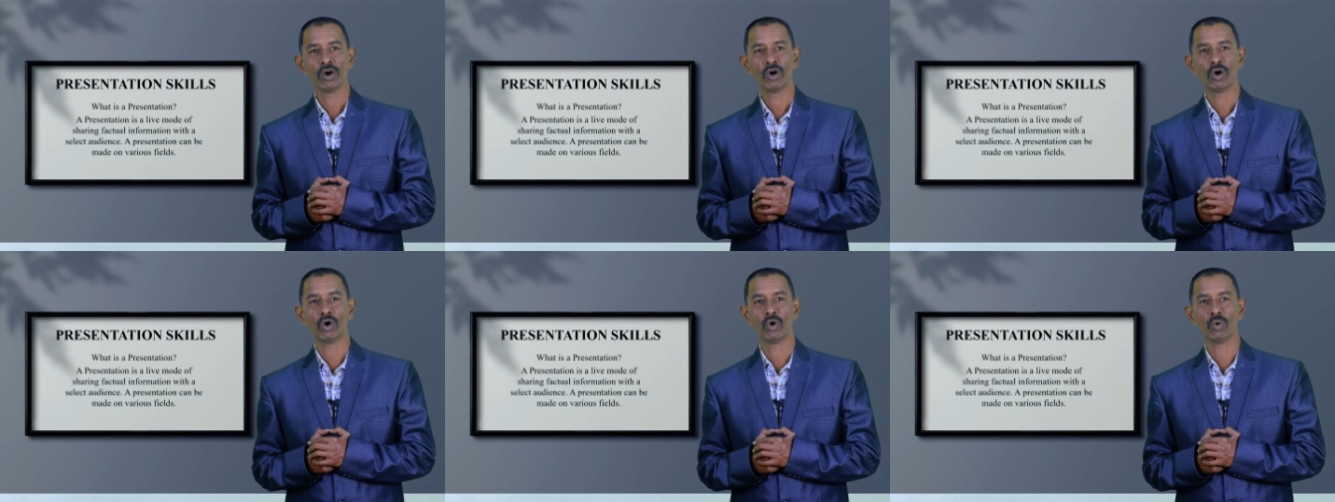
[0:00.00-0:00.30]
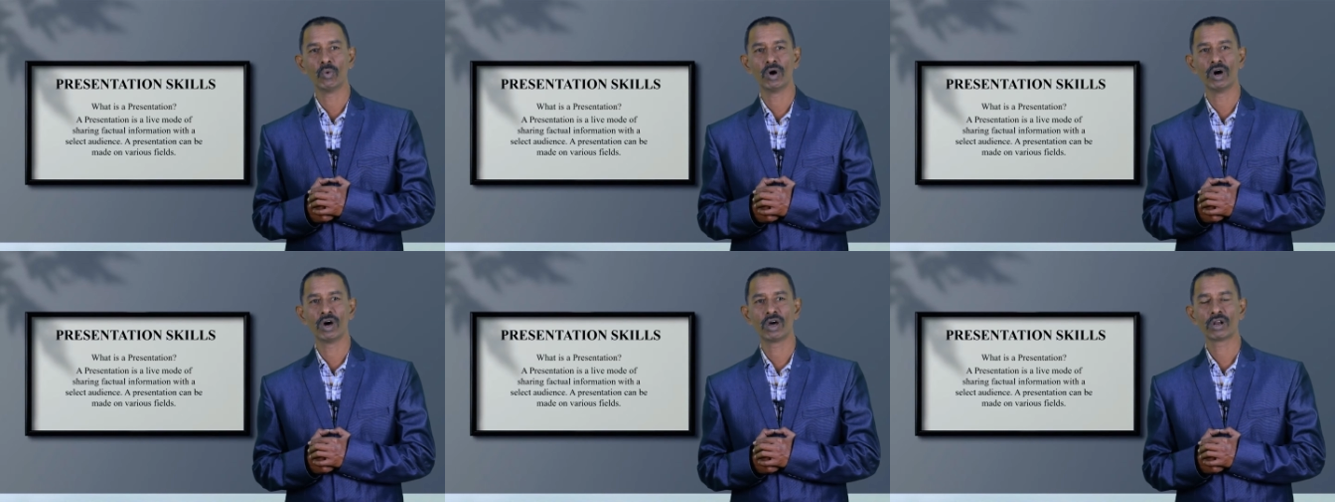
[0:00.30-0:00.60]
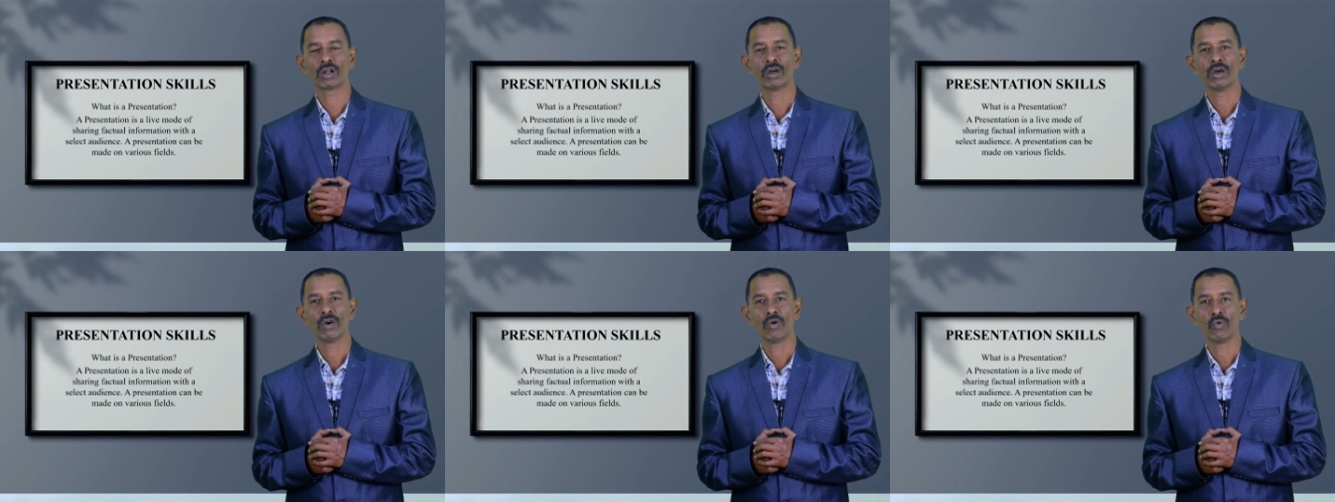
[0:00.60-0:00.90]
over
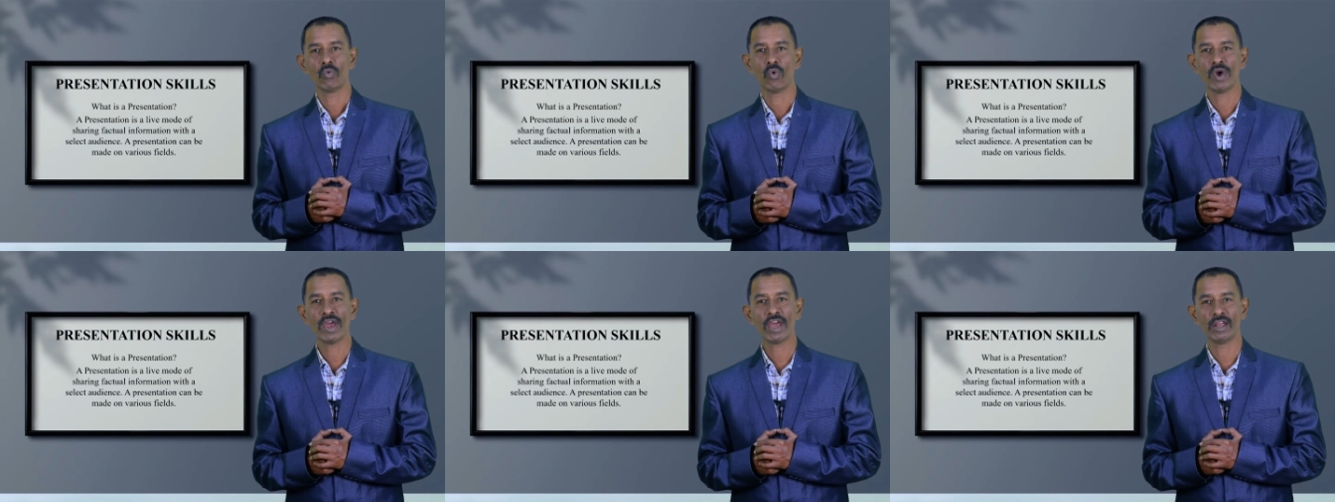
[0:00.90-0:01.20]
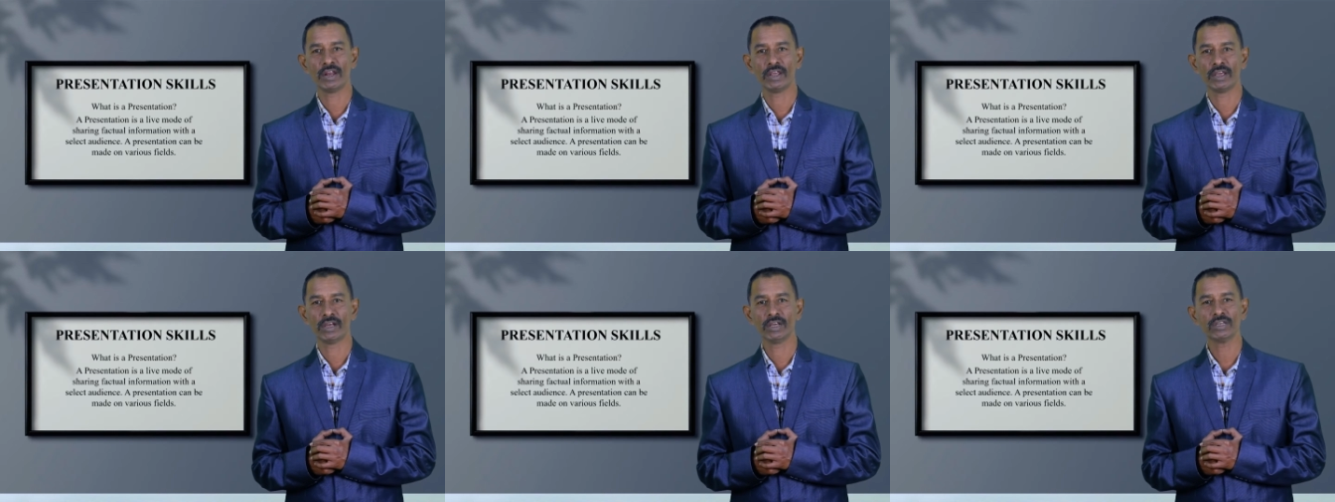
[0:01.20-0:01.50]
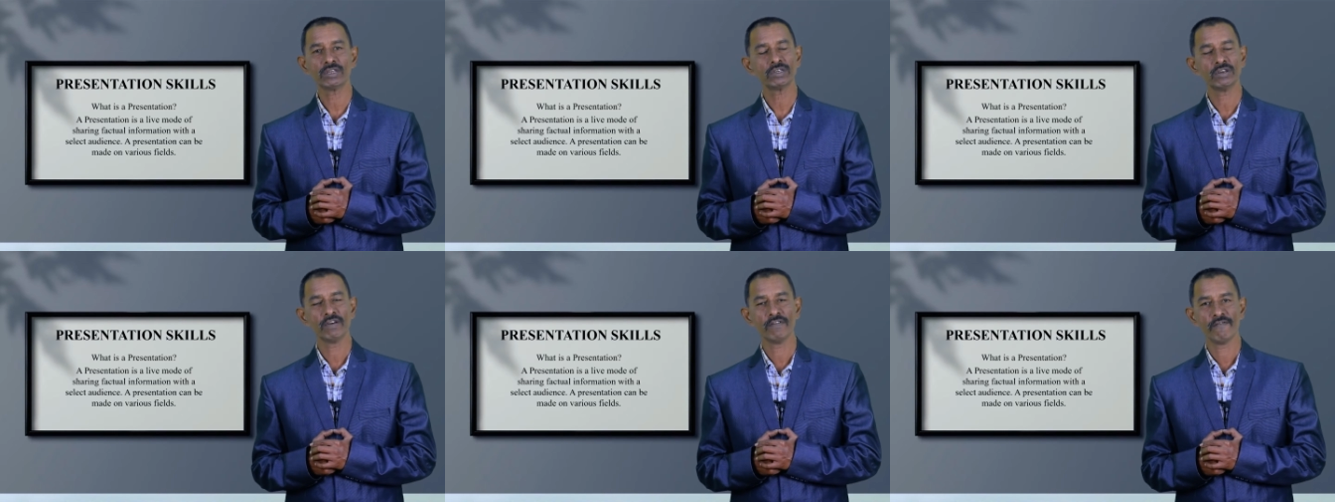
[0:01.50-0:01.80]

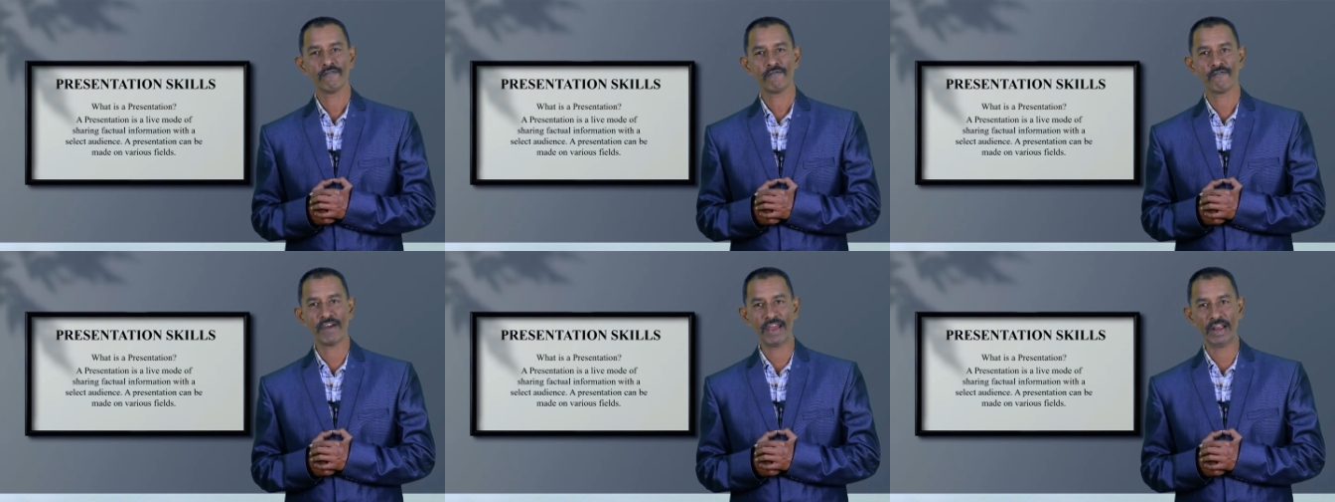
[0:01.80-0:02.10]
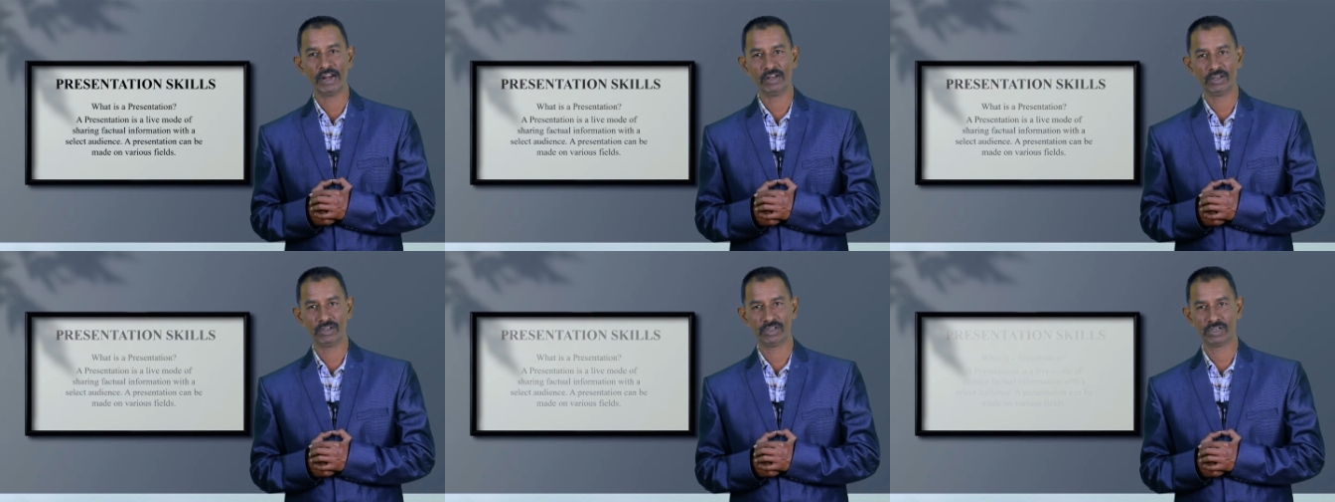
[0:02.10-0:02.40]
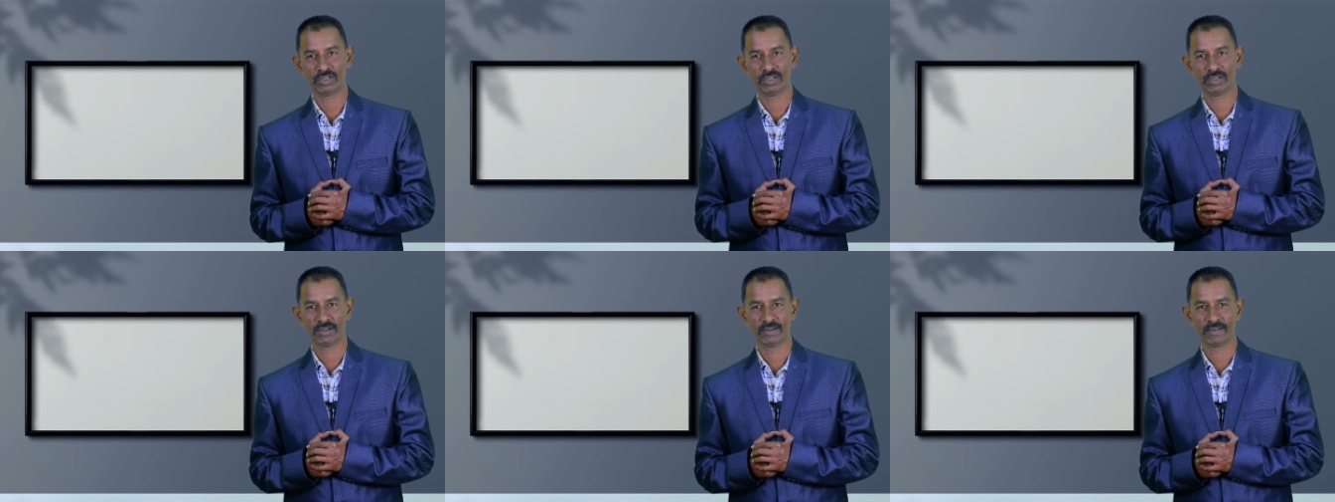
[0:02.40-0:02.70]
various fields.